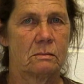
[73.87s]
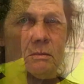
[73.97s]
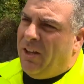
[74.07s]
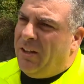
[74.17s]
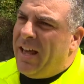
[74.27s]

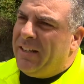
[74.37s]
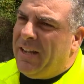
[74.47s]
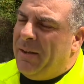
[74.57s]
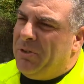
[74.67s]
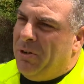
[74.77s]
A lot of
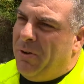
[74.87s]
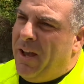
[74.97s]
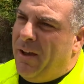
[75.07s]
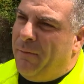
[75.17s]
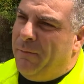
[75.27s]
times, you don't
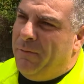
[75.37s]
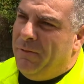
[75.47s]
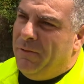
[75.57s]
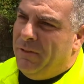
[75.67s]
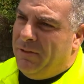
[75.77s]
have
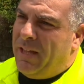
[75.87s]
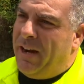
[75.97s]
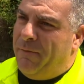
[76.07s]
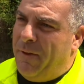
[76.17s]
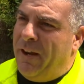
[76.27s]

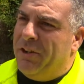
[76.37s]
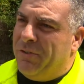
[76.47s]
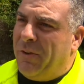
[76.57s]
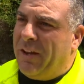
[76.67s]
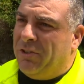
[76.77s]
that advantage
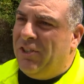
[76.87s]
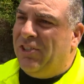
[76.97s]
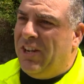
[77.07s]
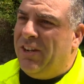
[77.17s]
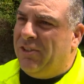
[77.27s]
of actually
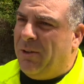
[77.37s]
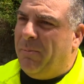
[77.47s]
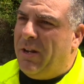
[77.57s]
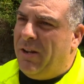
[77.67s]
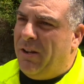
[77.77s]
seeing
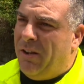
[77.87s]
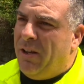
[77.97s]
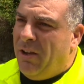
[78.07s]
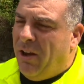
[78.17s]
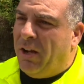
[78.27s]
somebody
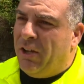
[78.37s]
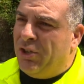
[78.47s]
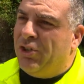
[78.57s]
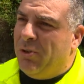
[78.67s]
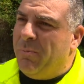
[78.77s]
uh,
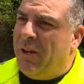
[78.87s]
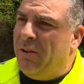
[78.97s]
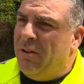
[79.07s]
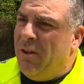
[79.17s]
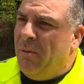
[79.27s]

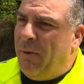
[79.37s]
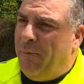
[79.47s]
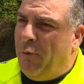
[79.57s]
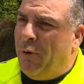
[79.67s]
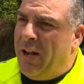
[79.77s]
consuming
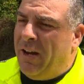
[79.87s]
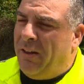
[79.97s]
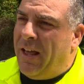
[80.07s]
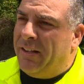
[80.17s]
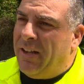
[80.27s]
beforehand.
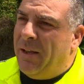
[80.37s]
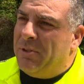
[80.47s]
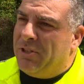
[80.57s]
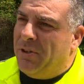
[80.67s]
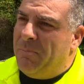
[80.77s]
A lot of
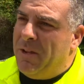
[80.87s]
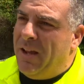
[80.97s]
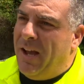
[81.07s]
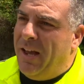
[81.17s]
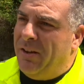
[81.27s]
times it's going to
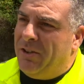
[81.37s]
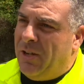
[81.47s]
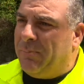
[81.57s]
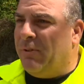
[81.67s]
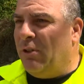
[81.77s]
be on
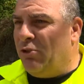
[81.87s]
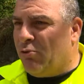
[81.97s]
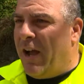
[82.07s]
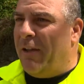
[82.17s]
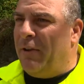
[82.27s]
tips of the
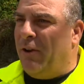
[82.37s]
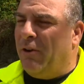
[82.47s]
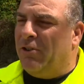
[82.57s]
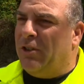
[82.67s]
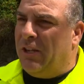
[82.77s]
driving
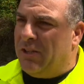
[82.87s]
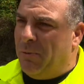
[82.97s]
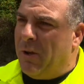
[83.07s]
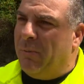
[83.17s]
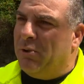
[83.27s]
or things
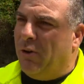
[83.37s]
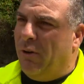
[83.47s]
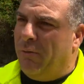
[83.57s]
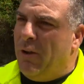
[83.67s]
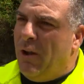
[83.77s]
that we
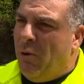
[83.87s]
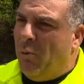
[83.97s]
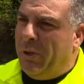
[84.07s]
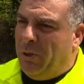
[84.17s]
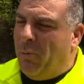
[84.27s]
observe
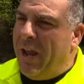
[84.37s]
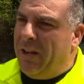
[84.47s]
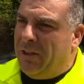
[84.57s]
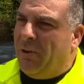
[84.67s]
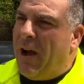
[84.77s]
with the way
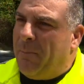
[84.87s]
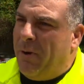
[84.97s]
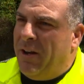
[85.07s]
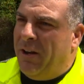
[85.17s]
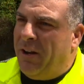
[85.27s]
that they're
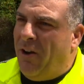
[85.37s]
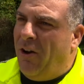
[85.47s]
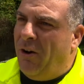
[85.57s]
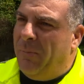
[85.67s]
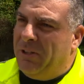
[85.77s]
operating a
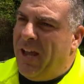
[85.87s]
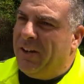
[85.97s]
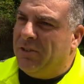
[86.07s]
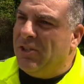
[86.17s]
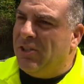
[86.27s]
car, but to
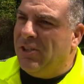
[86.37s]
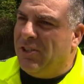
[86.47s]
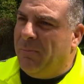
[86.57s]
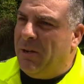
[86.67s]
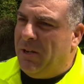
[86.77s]
actually see
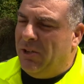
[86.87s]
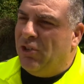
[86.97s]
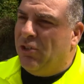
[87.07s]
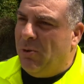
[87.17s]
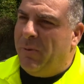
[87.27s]
somebody
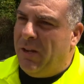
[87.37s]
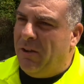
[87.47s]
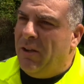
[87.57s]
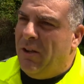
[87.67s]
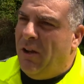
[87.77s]
consuming
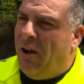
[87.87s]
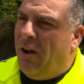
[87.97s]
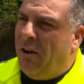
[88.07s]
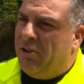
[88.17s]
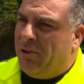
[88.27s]

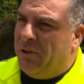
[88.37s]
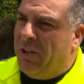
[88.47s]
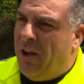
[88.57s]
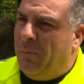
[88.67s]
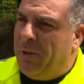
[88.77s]
uh,
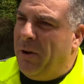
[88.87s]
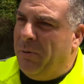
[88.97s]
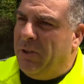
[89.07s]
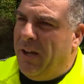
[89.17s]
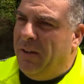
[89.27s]
certainly helped out
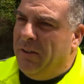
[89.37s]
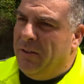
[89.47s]
with that.